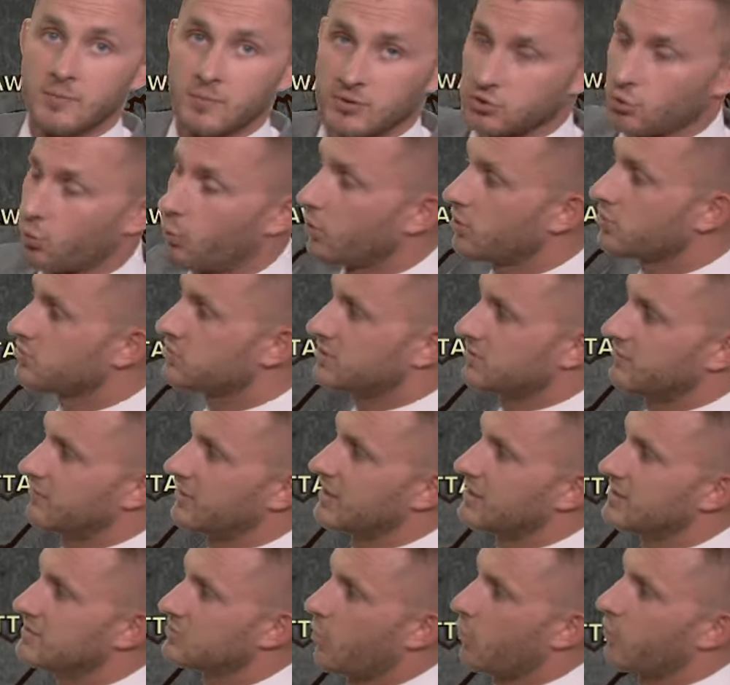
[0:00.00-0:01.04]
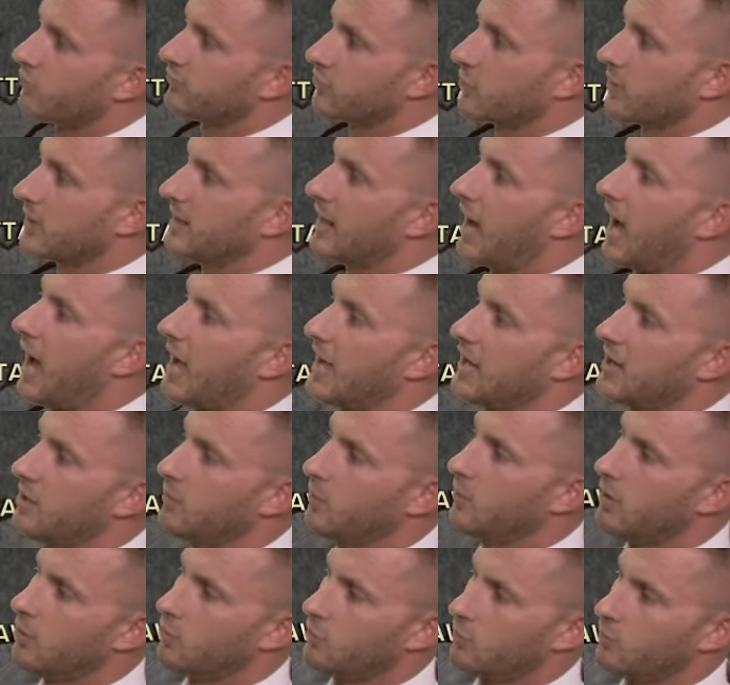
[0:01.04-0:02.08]
But the worst of it is over in
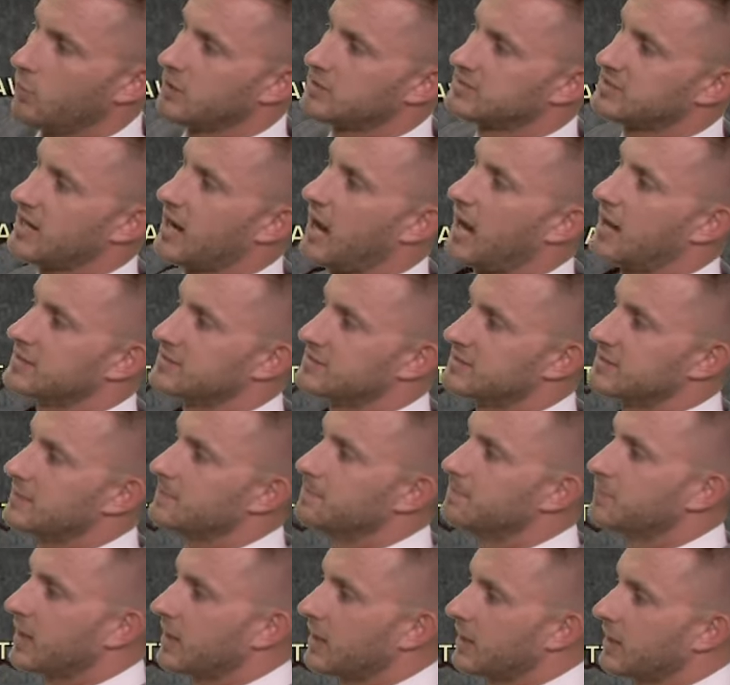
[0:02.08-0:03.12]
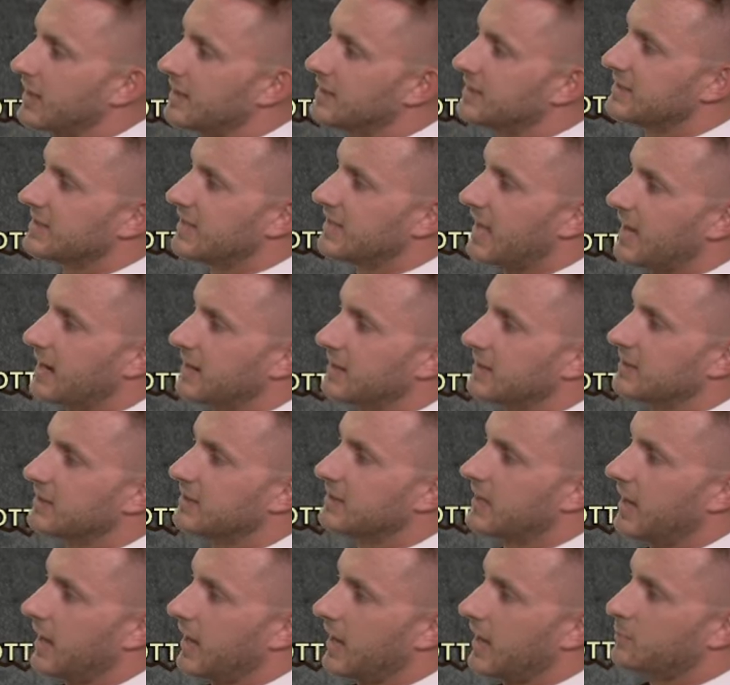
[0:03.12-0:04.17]
Iowa, Wisconsin, Indiana,
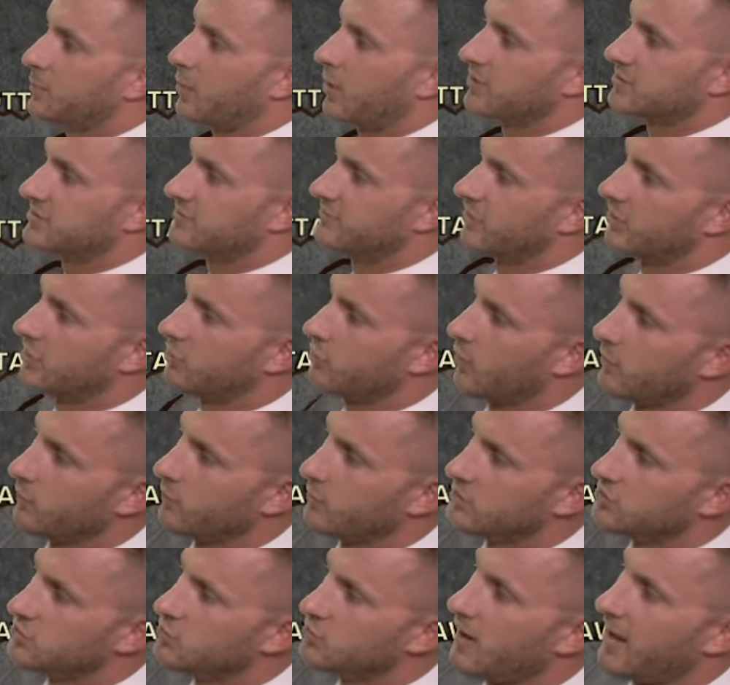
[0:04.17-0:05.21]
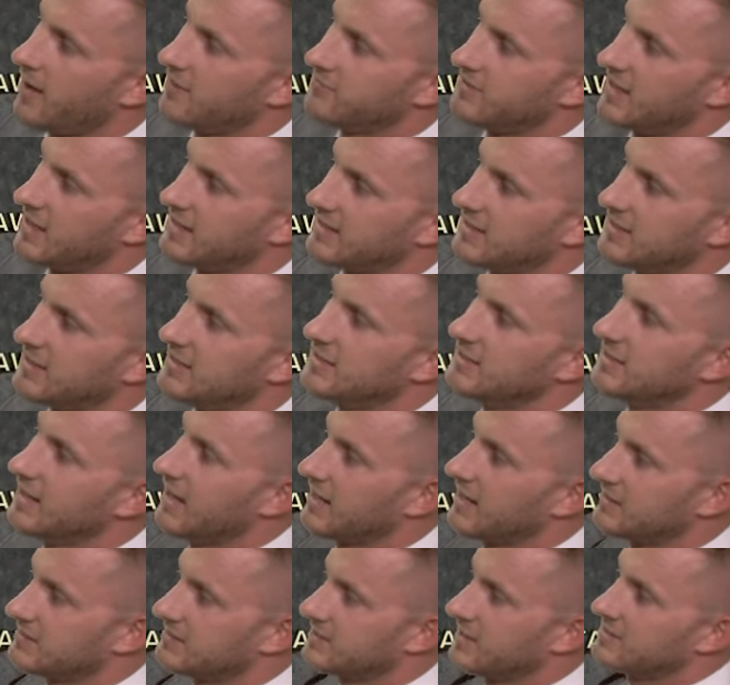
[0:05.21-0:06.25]
and parts of Illinois. We do have that heat,
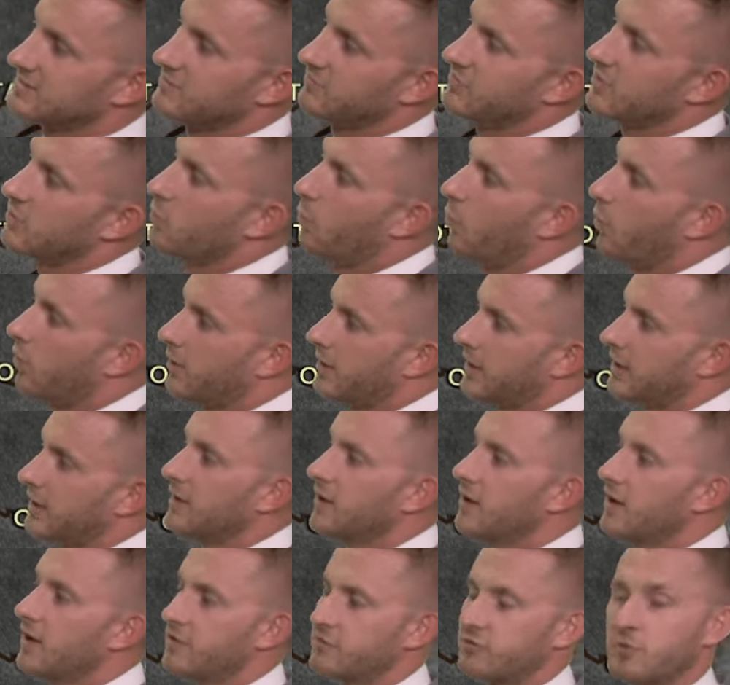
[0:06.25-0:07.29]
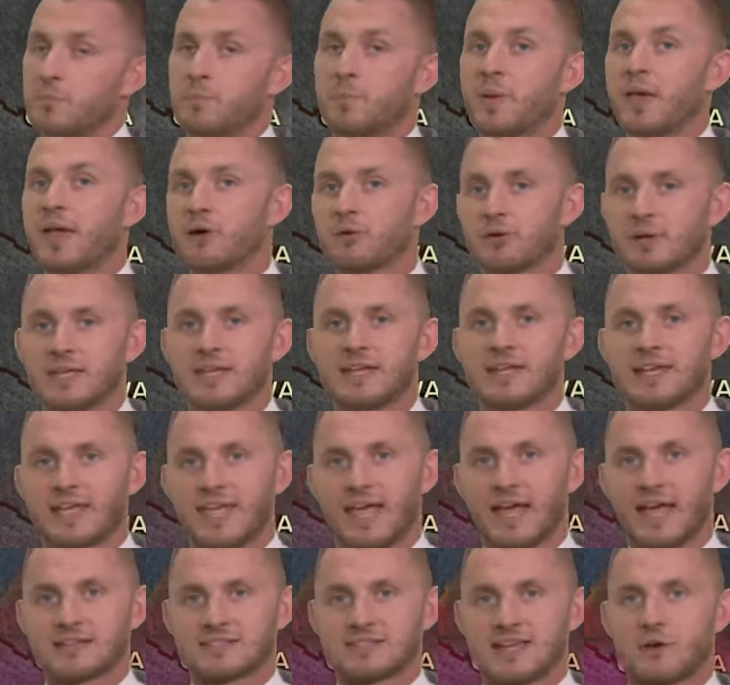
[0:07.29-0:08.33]
excessive heat warning for Berrien and
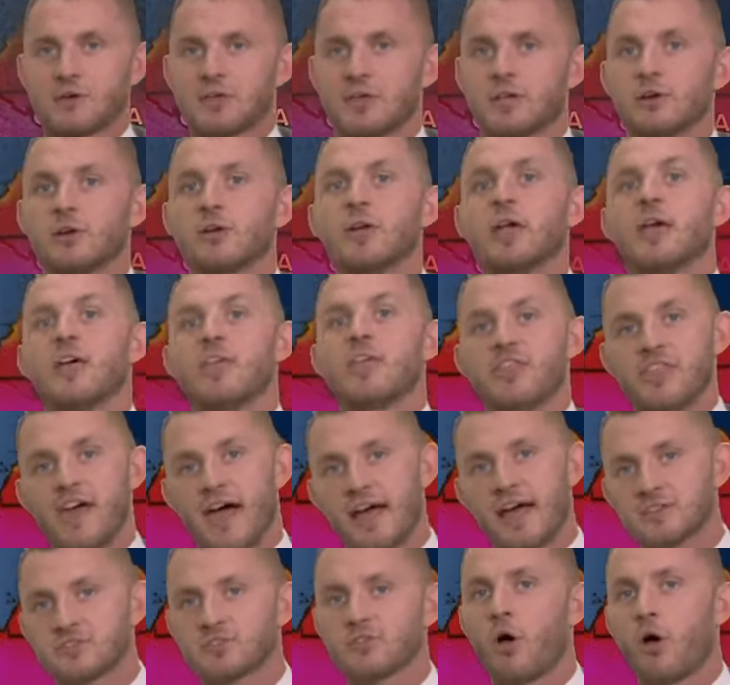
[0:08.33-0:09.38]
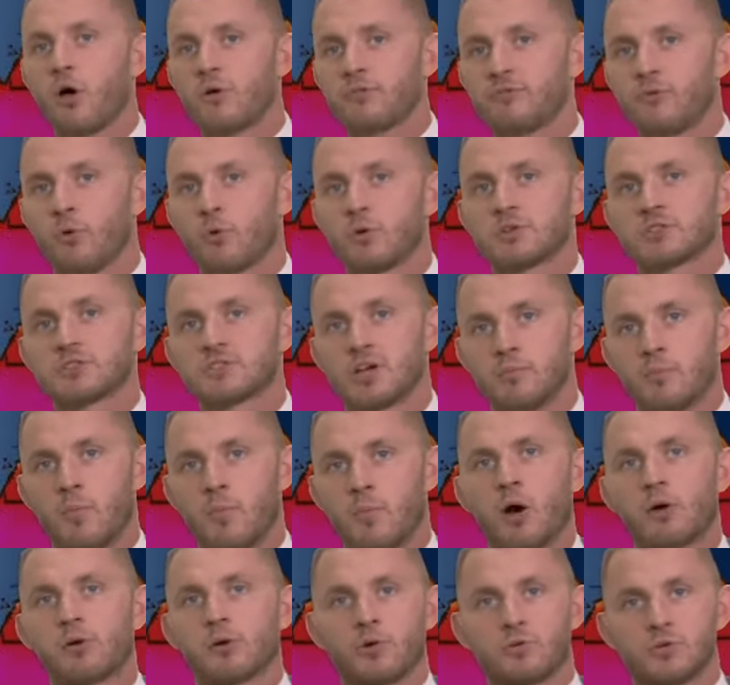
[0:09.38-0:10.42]
Cass County here. That's all for
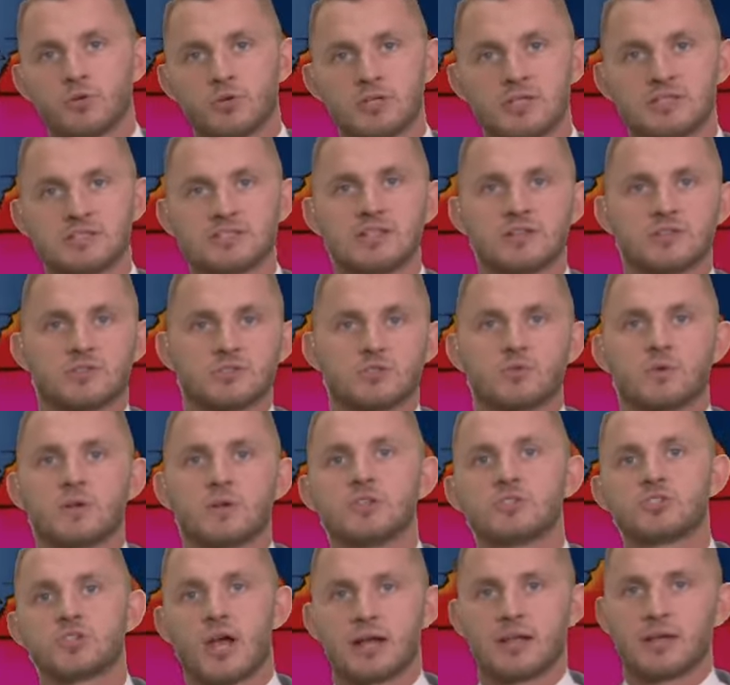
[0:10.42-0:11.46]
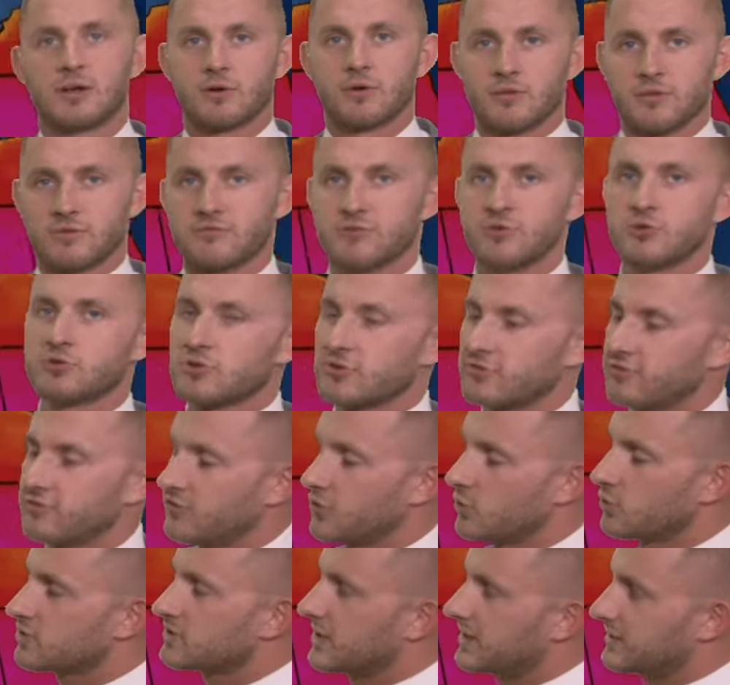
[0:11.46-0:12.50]
tomorrow. You can see a screenshot here of the future
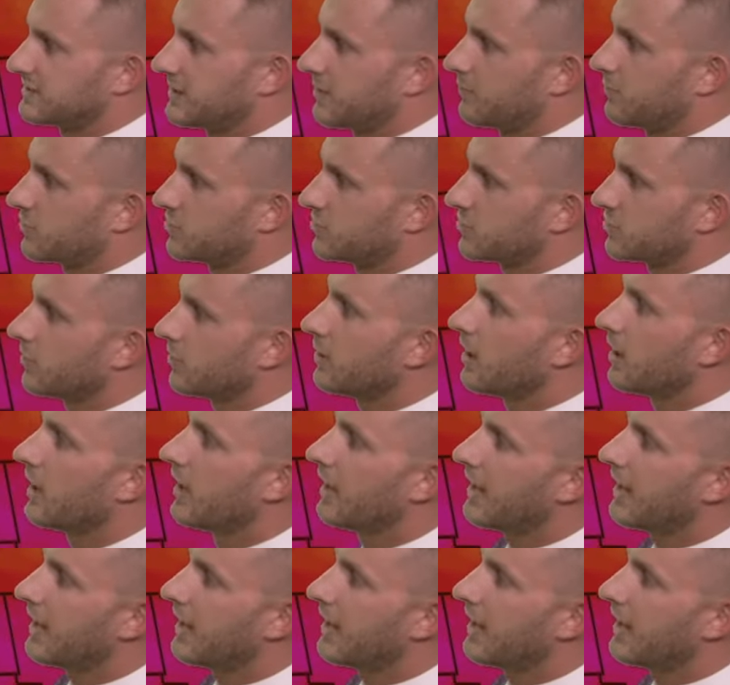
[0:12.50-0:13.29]
feels like temperature